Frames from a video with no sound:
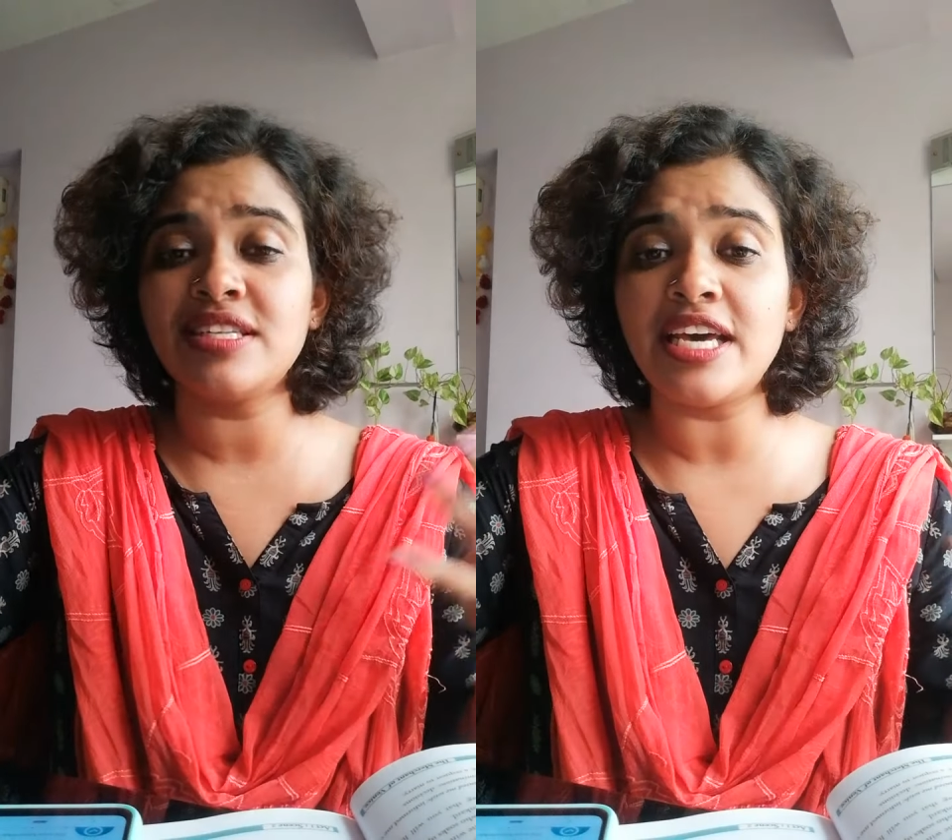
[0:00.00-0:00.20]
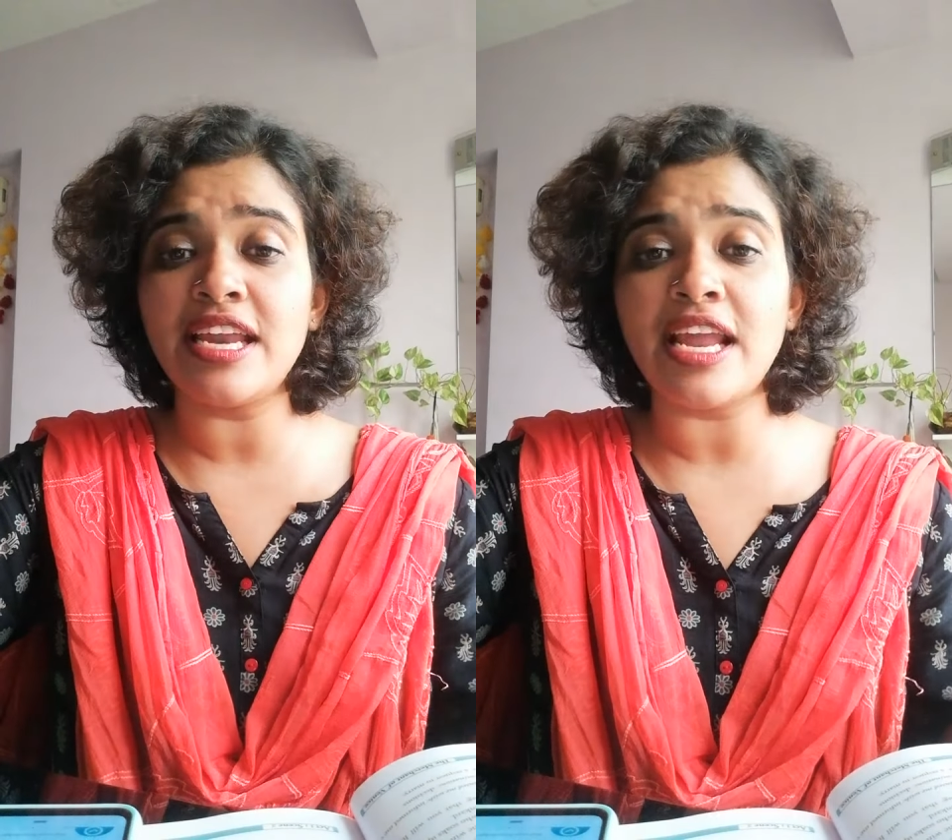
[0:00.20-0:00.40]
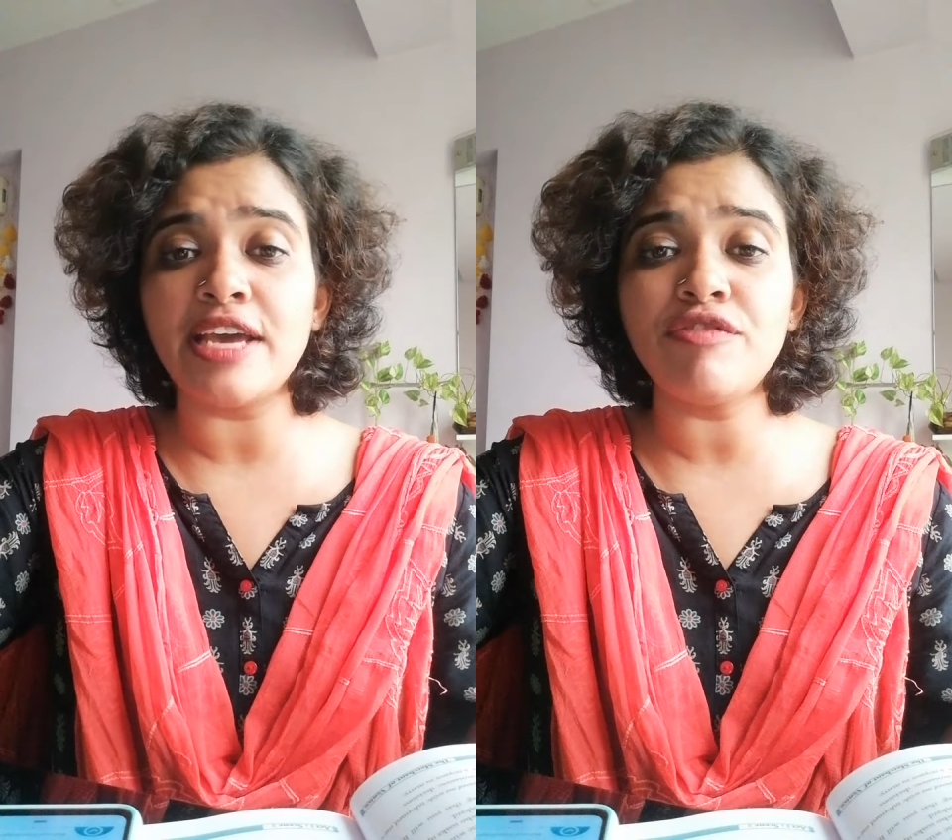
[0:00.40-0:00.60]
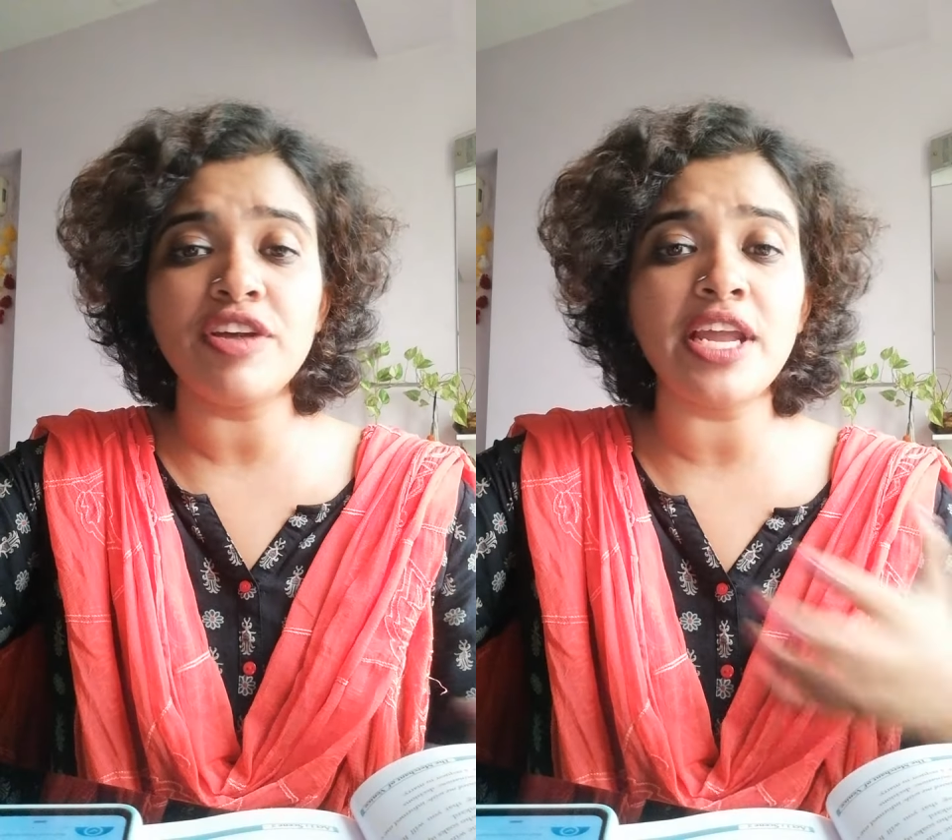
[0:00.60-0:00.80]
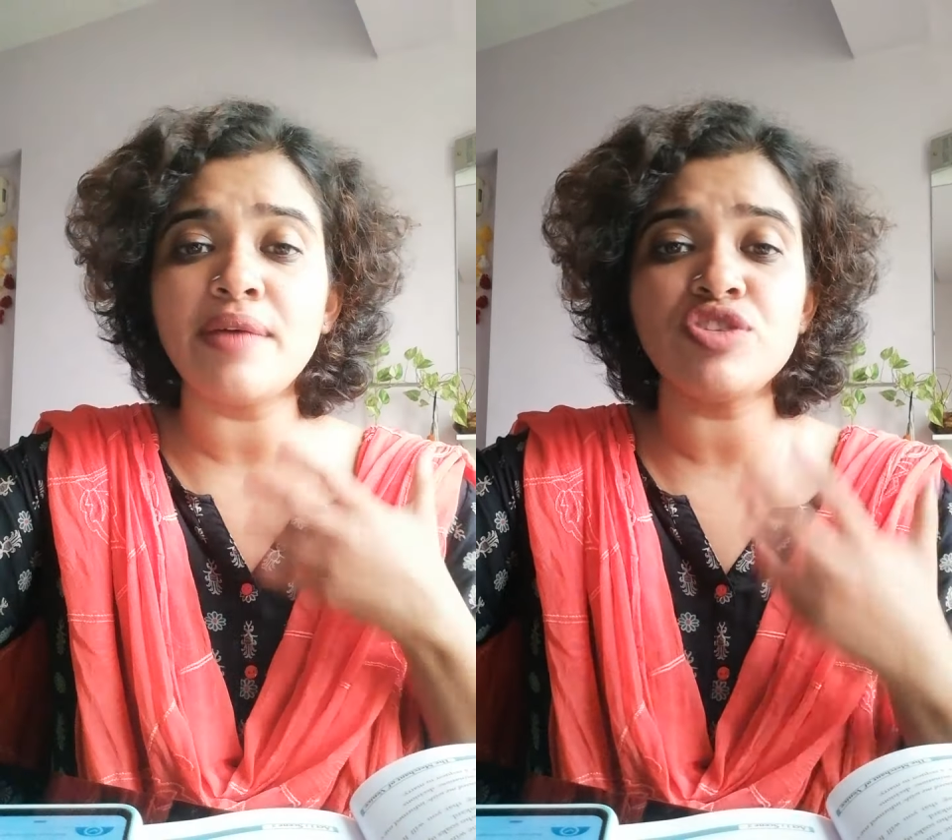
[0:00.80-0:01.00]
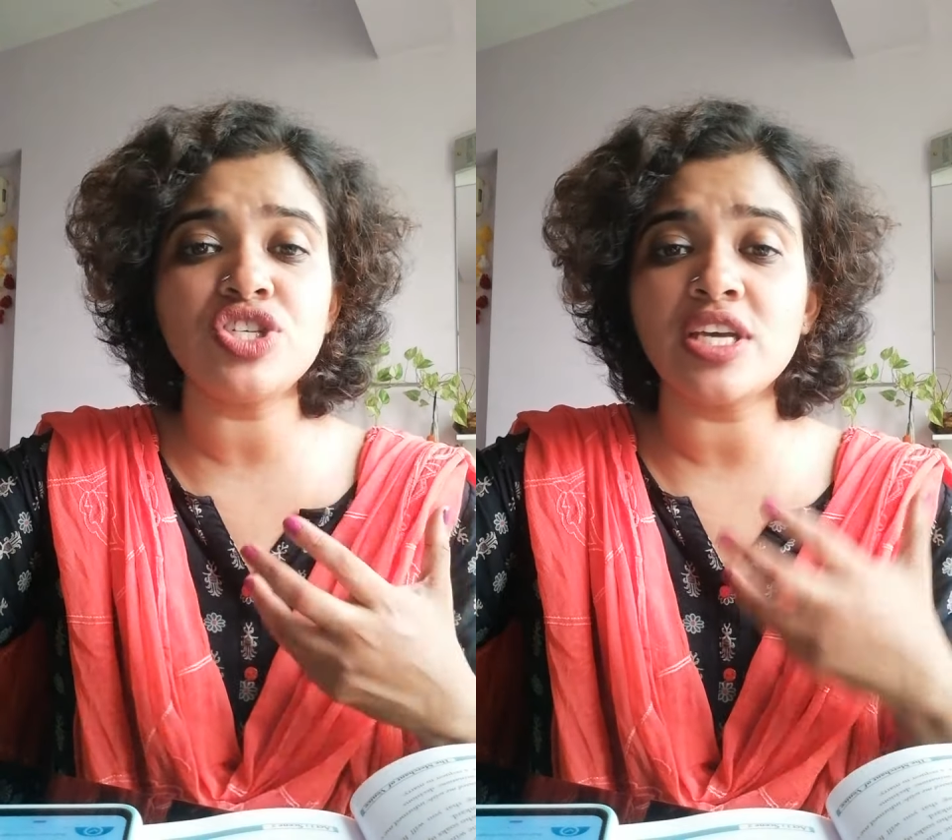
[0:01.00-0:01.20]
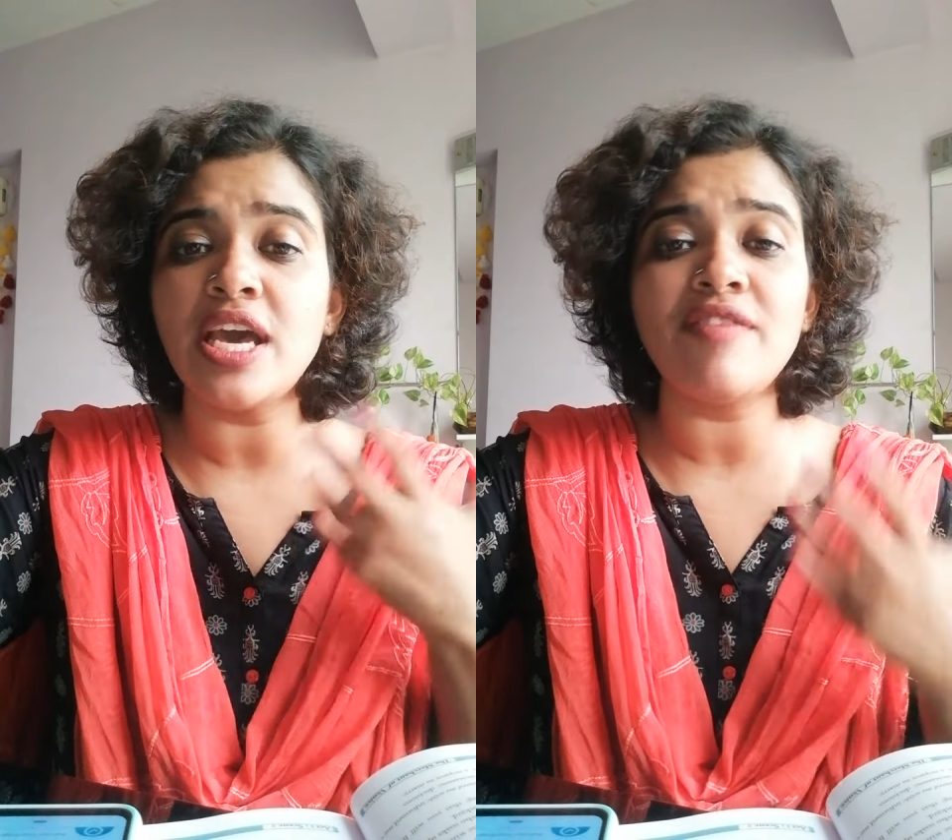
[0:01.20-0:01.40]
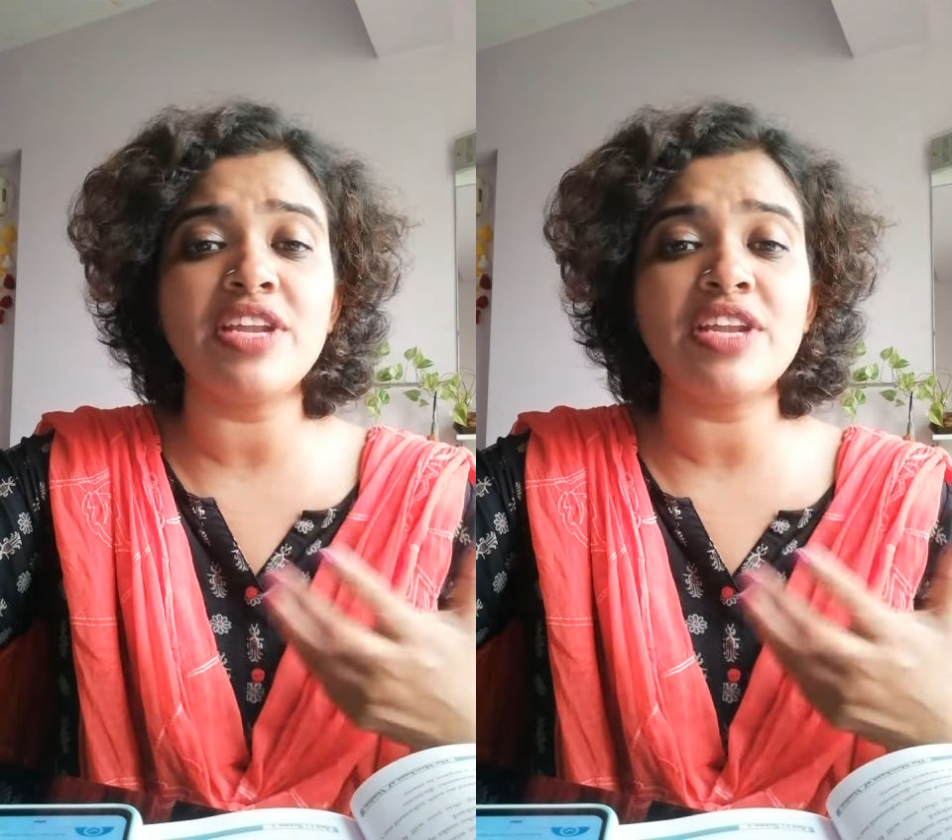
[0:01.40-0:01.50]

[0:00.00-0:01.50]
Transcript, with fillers: in their life and I am wishing a